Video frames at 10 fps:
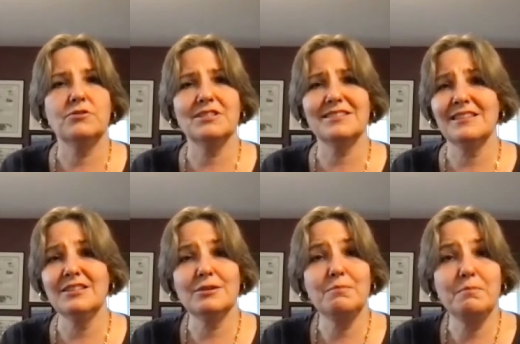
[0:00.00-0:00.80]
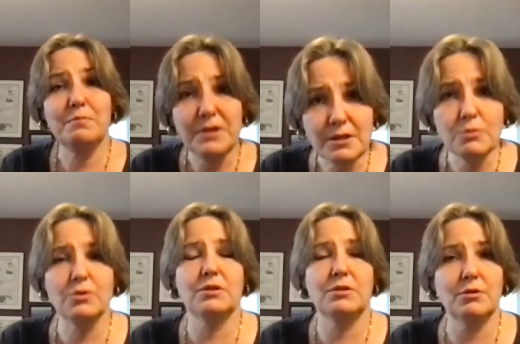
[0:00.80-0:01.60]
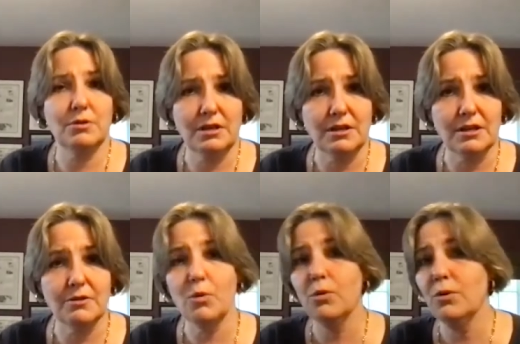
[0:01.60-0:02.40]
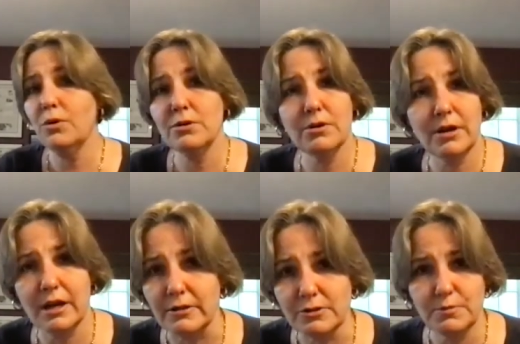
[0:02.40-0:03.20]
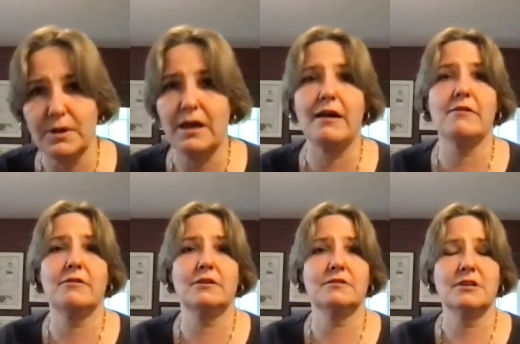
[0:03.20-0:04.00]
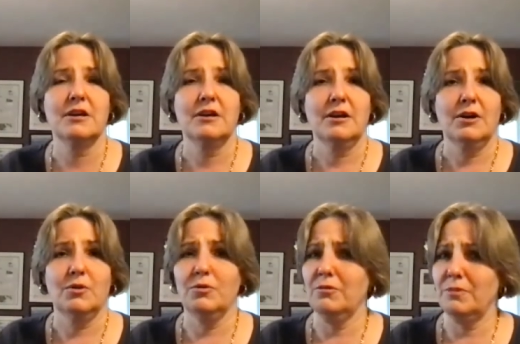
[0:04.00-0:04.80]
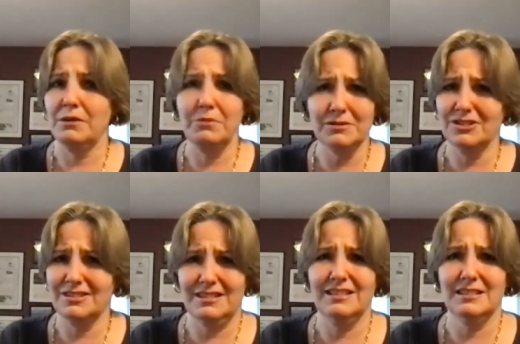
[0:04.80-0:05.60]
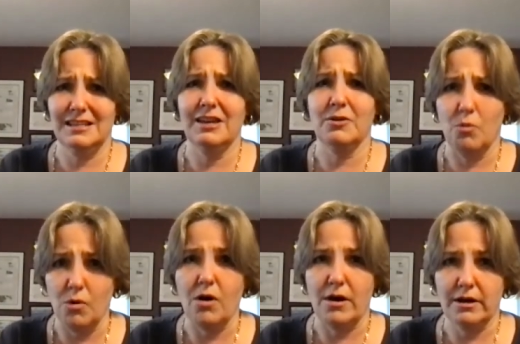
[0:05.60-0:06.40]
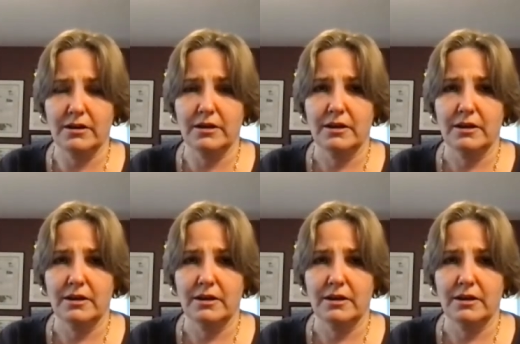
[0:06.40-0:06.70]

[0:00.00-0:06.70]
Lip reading: just need to be with your kid or your elder parent, or maybe you just need to take a walk.